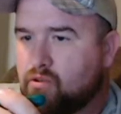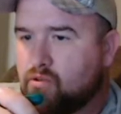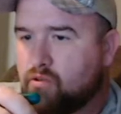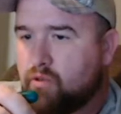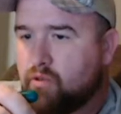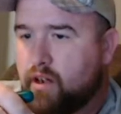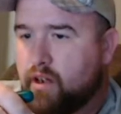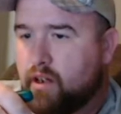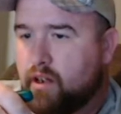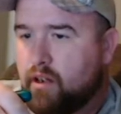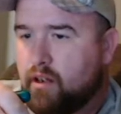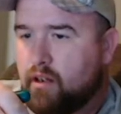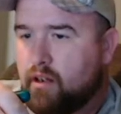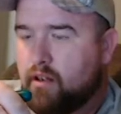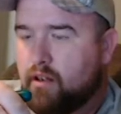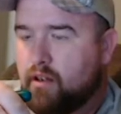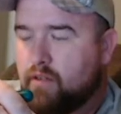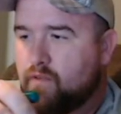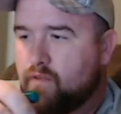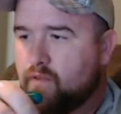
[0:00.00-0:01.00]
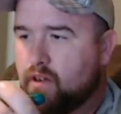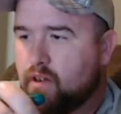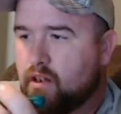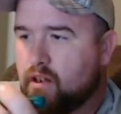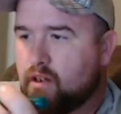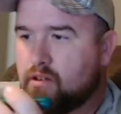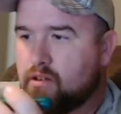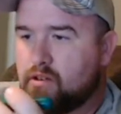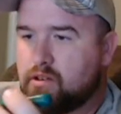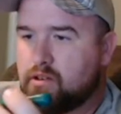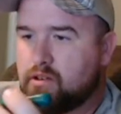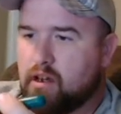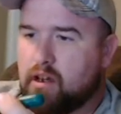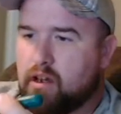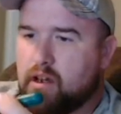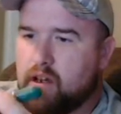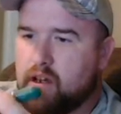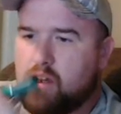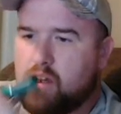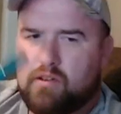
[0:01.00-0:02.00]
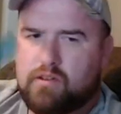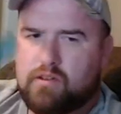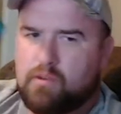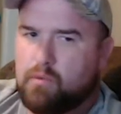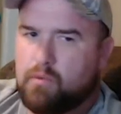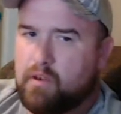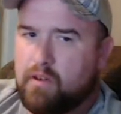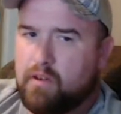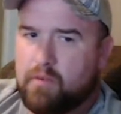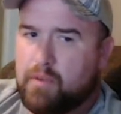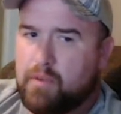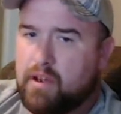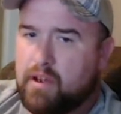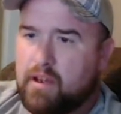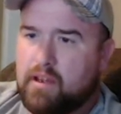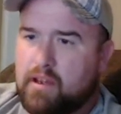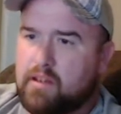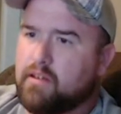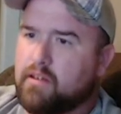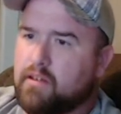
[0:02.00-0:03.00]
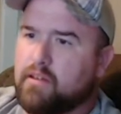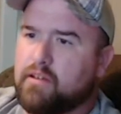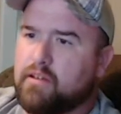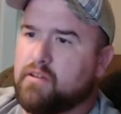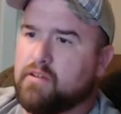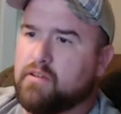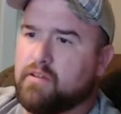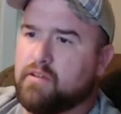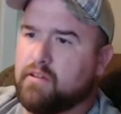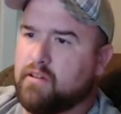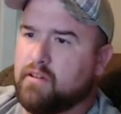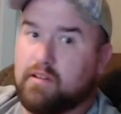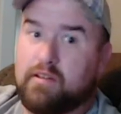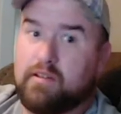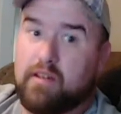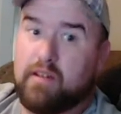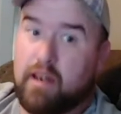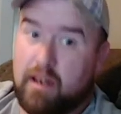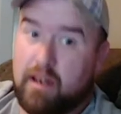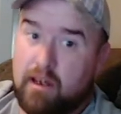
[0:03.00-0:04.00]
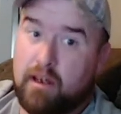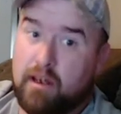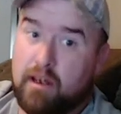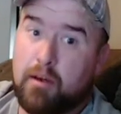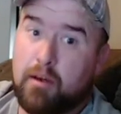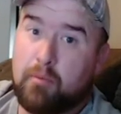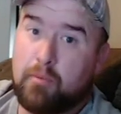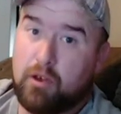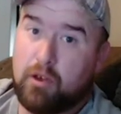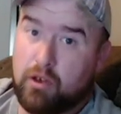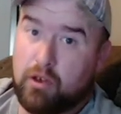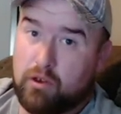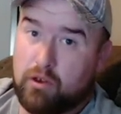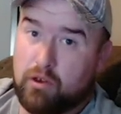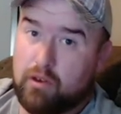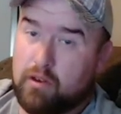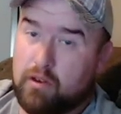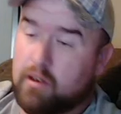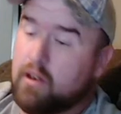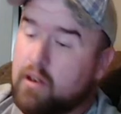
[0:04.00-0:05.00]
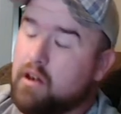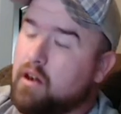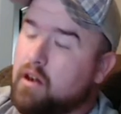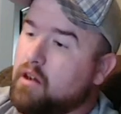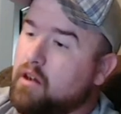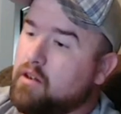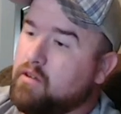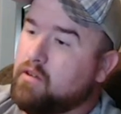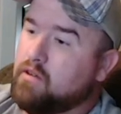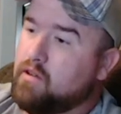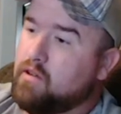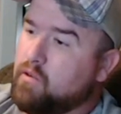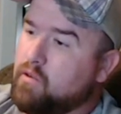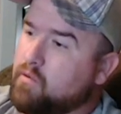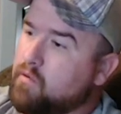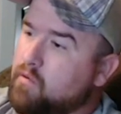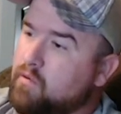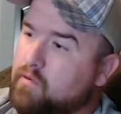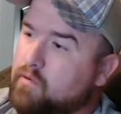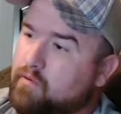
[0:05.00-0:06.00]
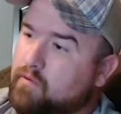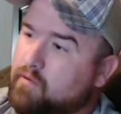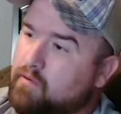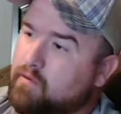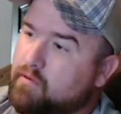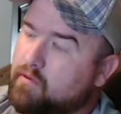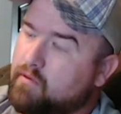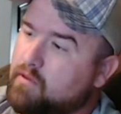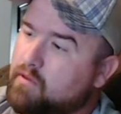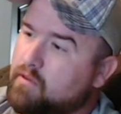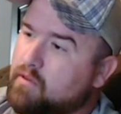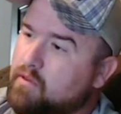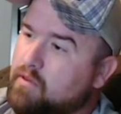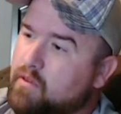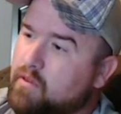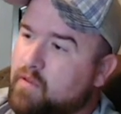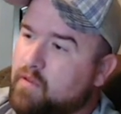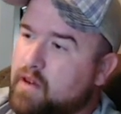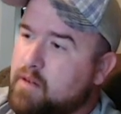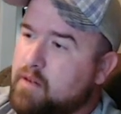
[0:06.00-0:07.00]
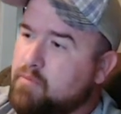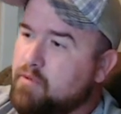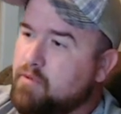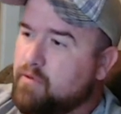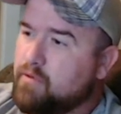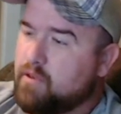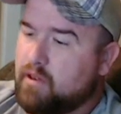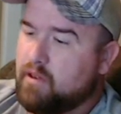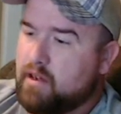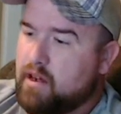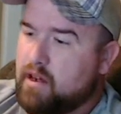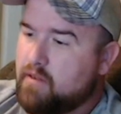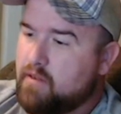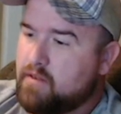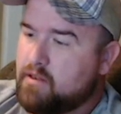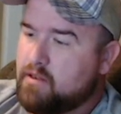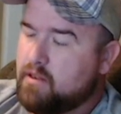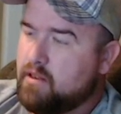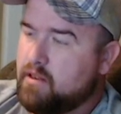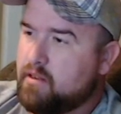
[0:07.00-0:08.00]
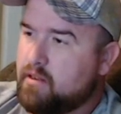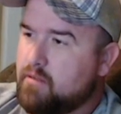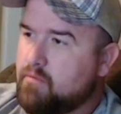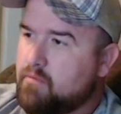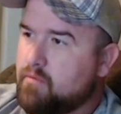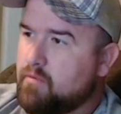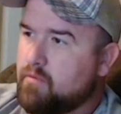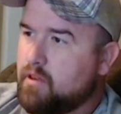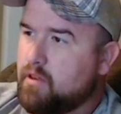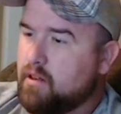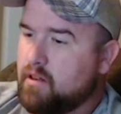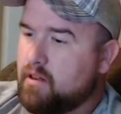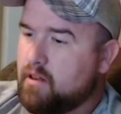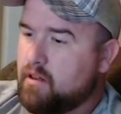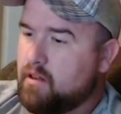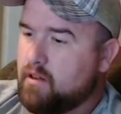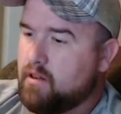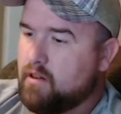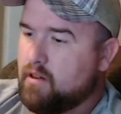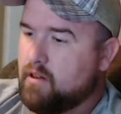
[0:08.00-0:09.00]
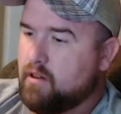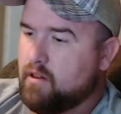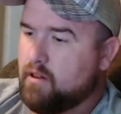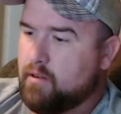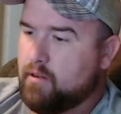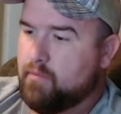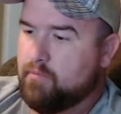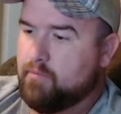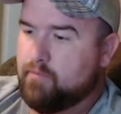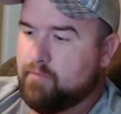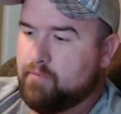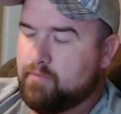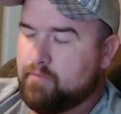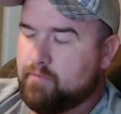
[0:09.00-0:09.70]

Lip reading: green finish. So whatever paint they're using is damn good. So the Vapor for Life team, um,